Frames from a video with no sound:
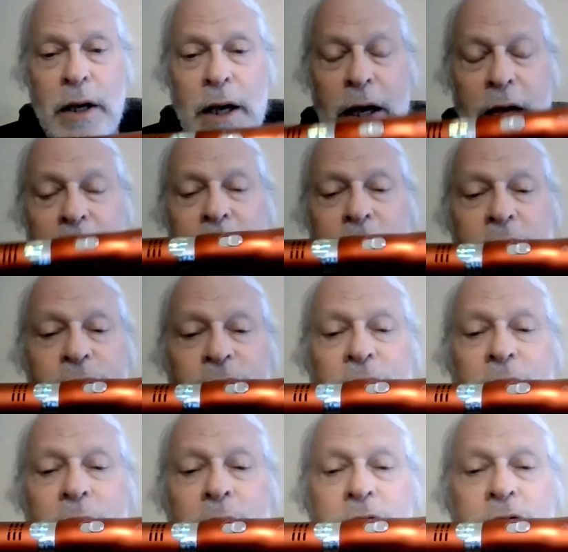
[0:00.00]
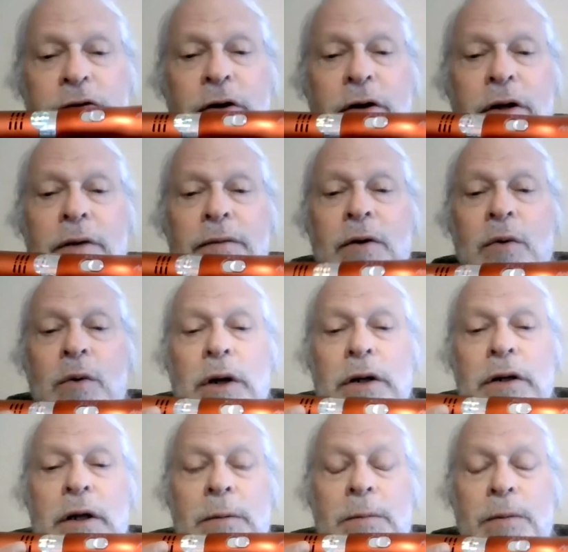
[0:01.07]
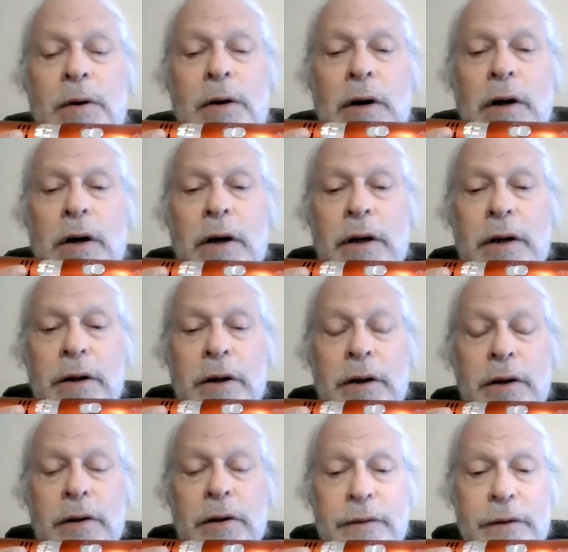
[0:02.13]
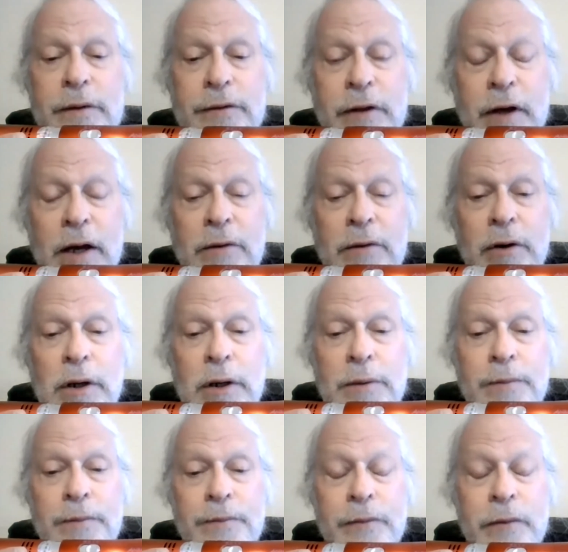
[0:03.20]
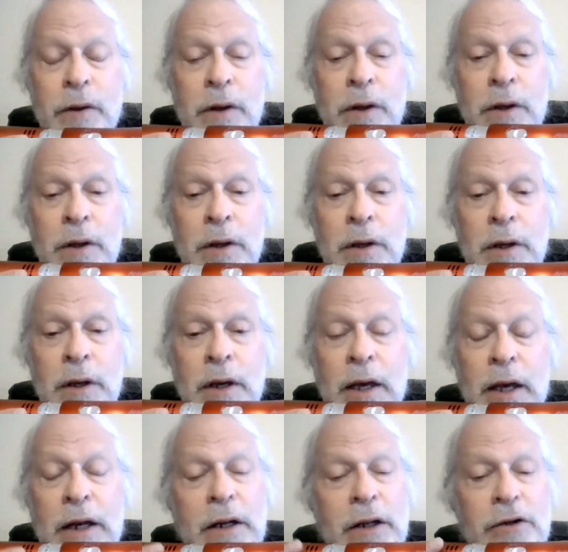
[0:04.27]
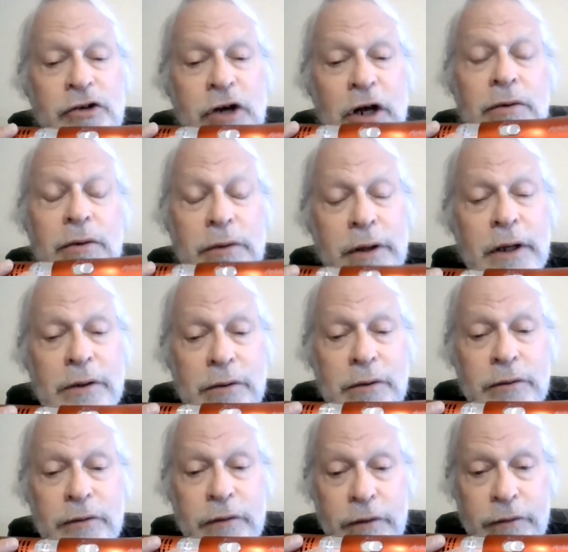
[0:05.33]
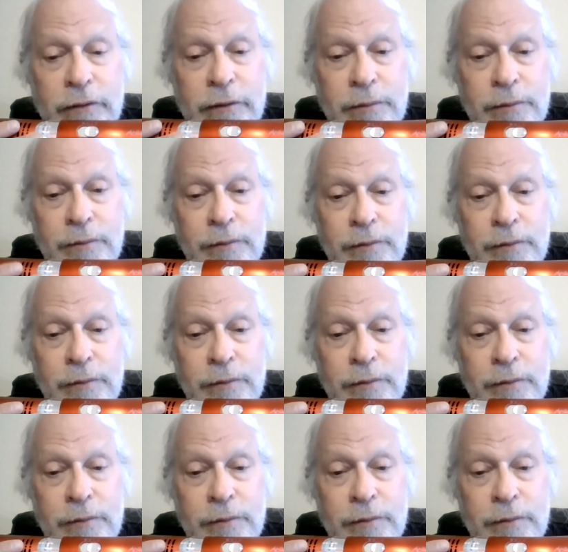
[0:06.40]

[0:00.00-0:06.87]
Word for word: And in this video, we're just gonna give you a quick tip on the thyroid and in general, the endocrine system.